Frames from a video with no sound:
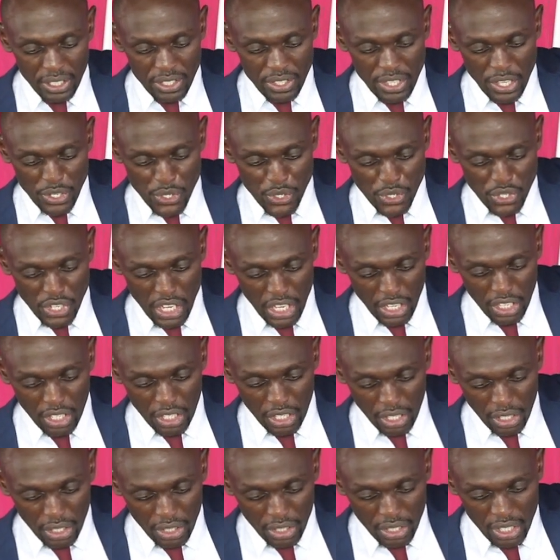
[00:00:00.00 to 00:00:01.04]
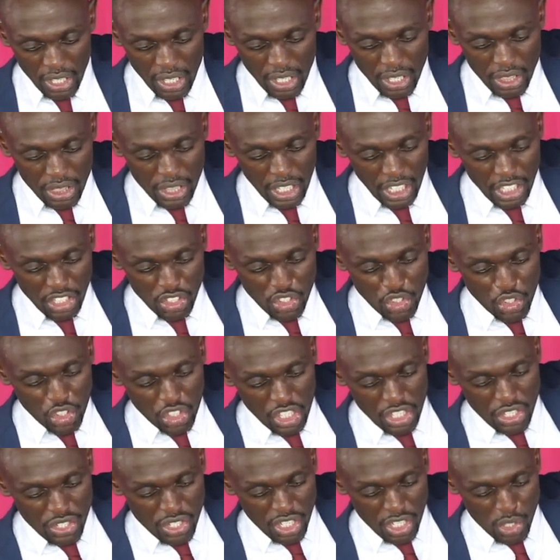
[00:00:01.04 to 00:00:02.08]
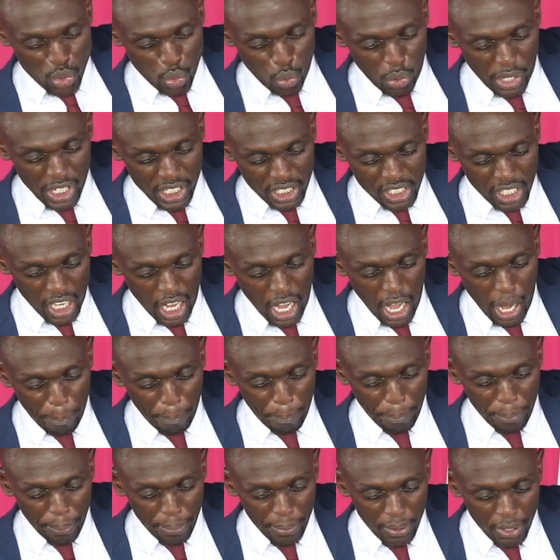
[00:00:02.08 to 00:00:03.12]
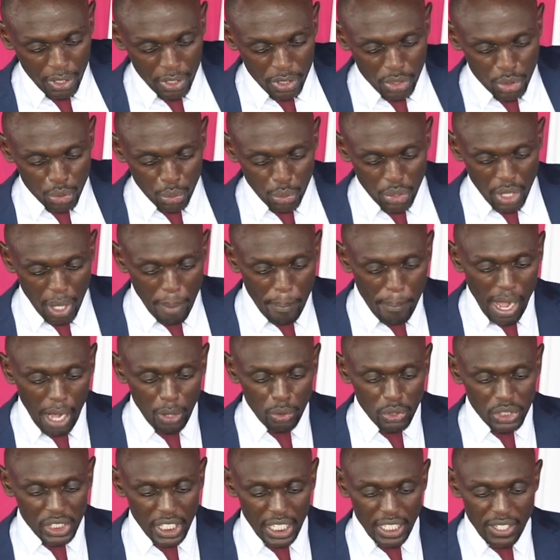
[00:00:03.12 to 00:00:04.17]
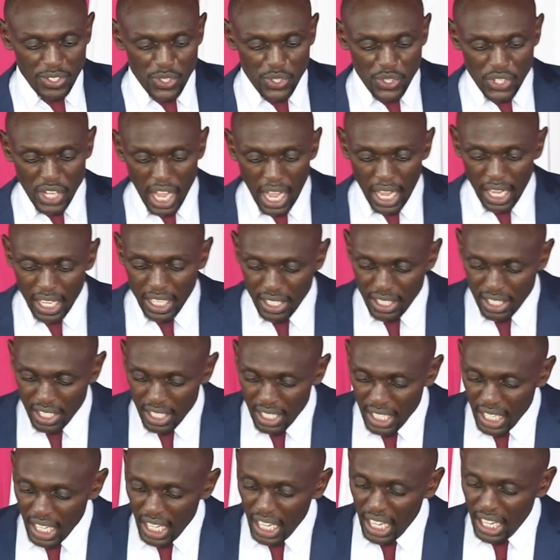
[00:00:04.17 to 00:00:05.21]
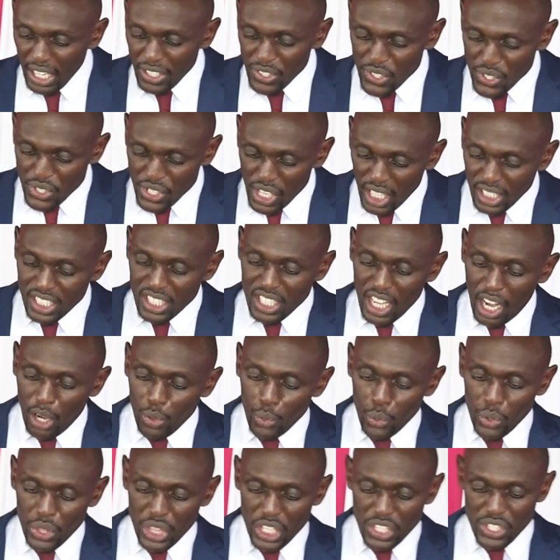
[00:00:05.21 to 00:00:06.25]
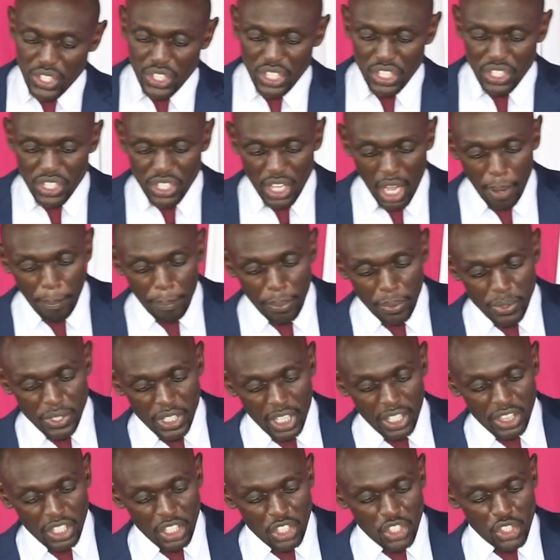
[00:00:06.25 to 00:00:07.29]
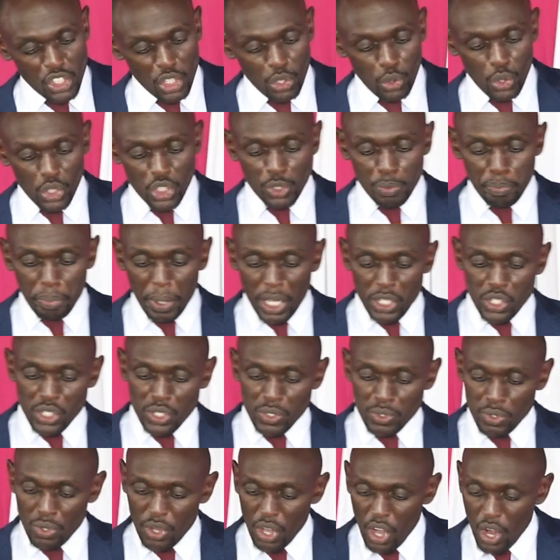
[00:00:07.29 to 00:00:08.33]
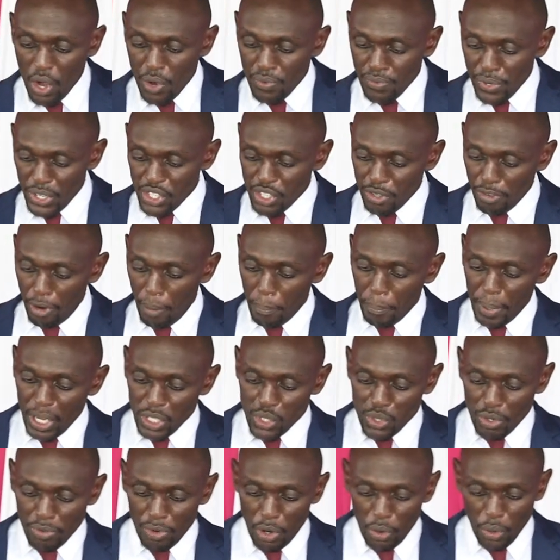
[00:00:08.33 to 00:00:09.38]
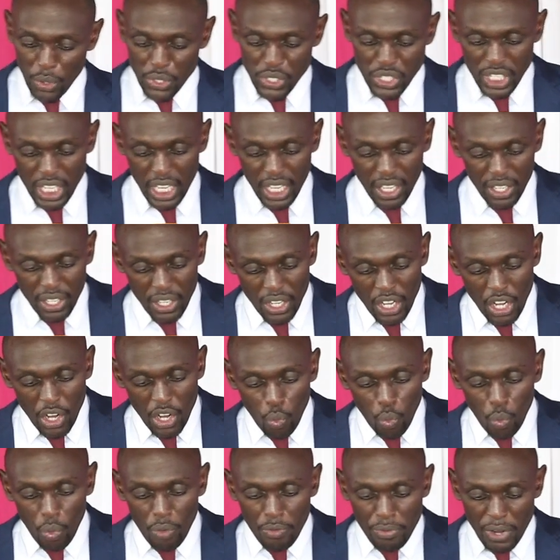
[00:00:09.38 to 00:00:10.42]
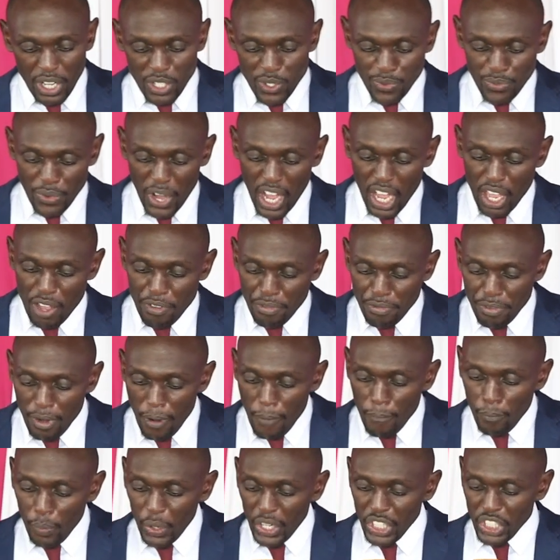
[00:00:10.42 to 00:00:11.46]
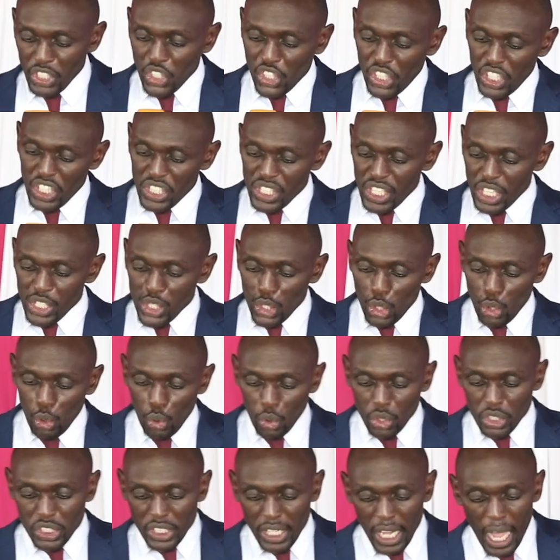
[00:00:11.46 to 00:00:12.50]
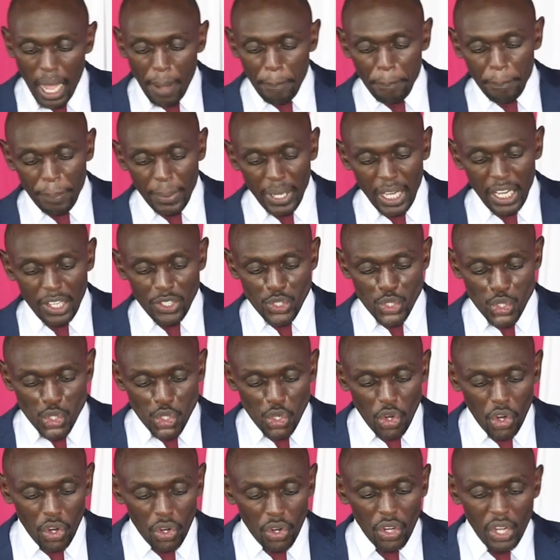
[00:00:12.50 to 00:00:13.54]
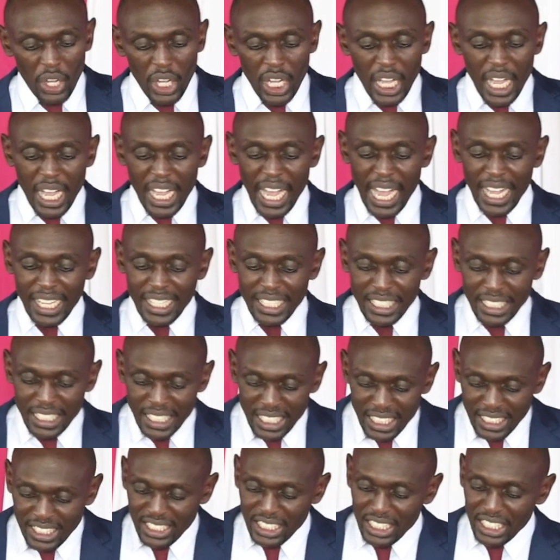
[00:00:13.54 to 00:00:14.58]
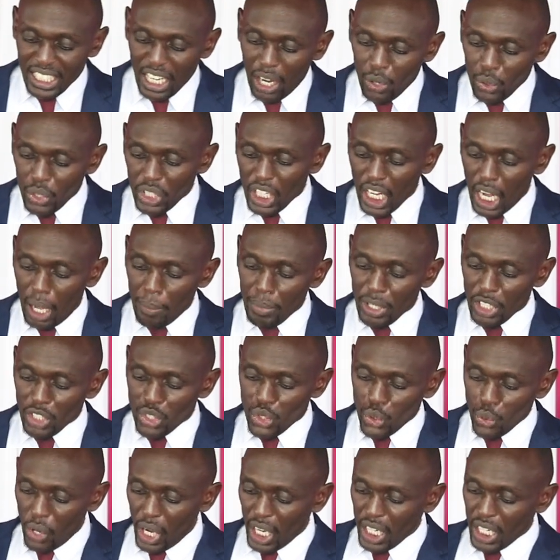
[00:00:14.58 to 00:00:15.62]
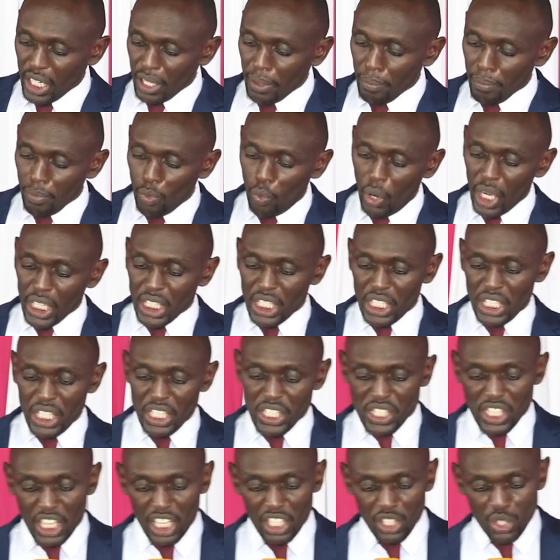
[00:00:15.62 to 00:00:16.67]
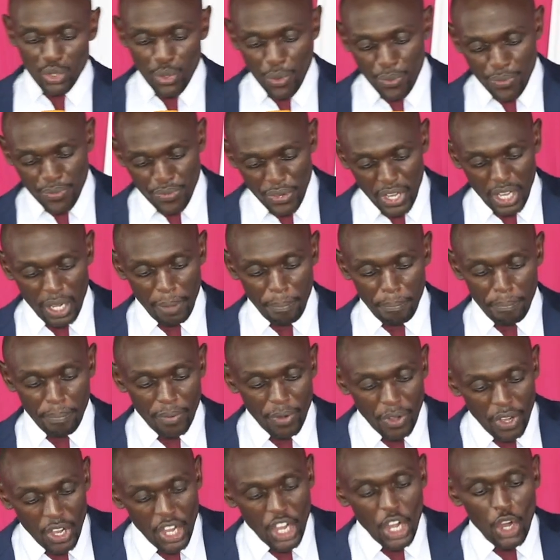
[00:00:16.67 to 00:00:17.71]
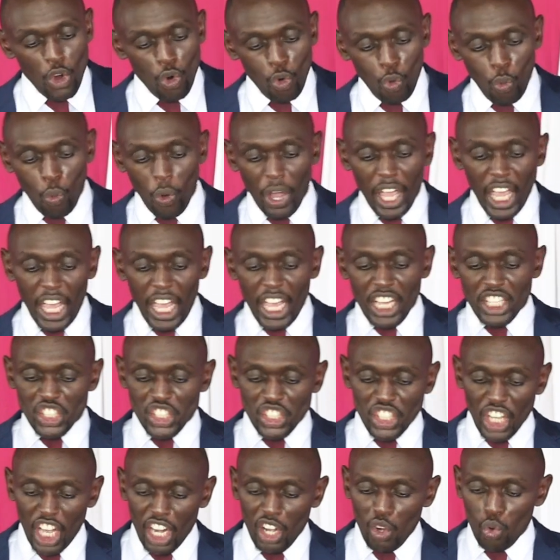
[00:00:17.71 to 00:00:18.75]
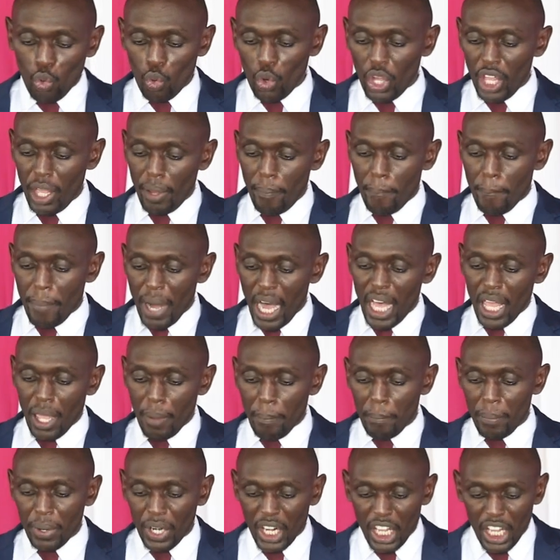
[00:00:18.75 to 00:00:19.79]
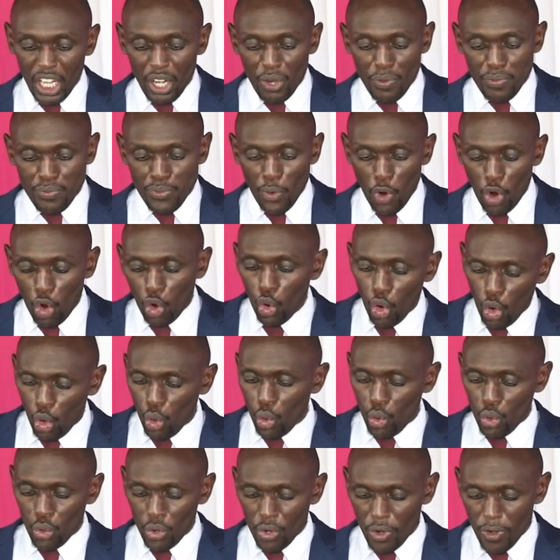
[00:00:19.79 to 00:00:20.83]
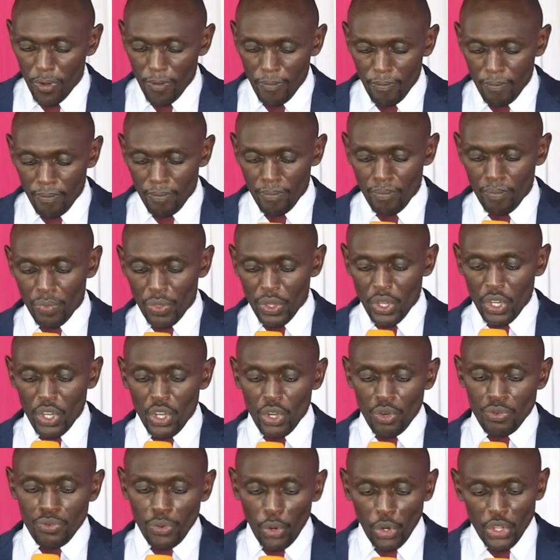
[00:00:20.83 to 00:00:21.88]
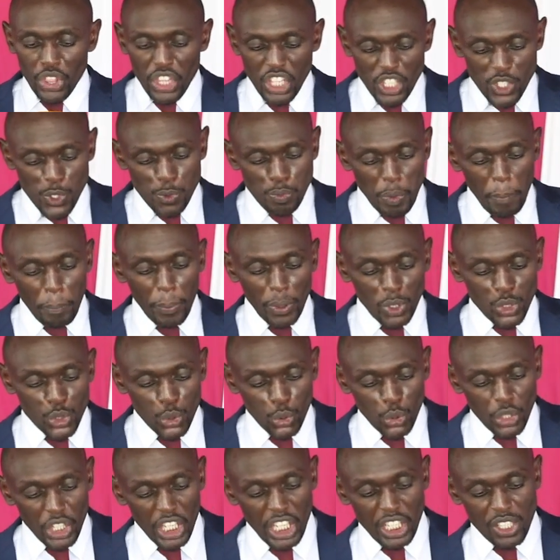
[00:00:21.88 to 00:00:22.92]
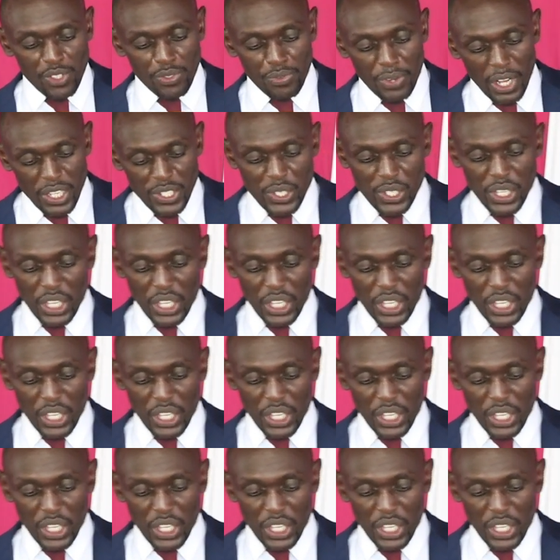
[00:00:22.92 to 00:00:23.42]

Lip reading: the sick. Then Jesus went up to the mountainside and sat down with his disciples. And the Jewish festival Passover was here. Verse 5. When Jesus looked up and saw a great crowd coming toward him, what did he say to Philip? Where shall we buy bread for who? For these people to eat. Verse